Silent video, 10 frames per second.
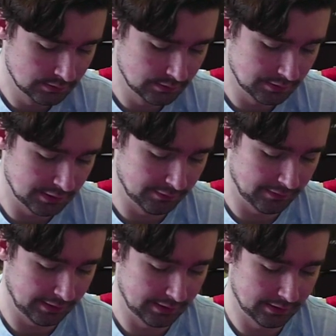See if I
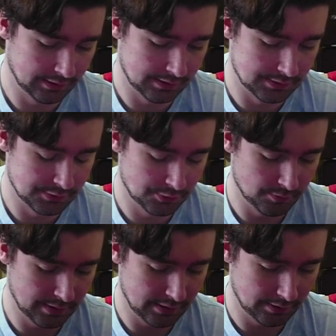can uh, zoom
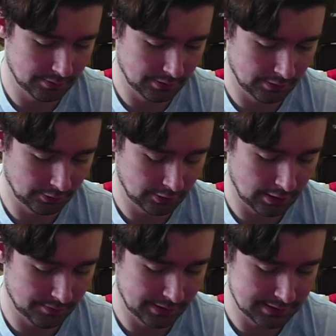in on, on our
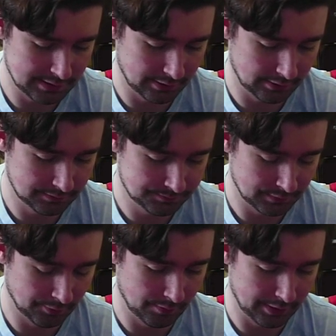comments here. I
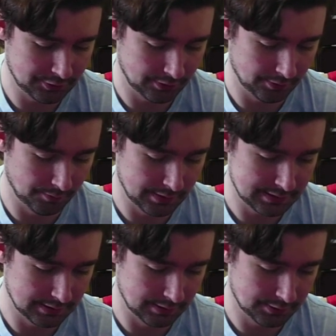want to make sure I don't miss
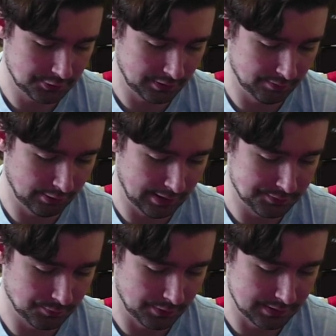the Streamlabs
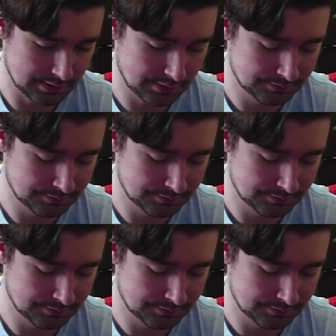ones.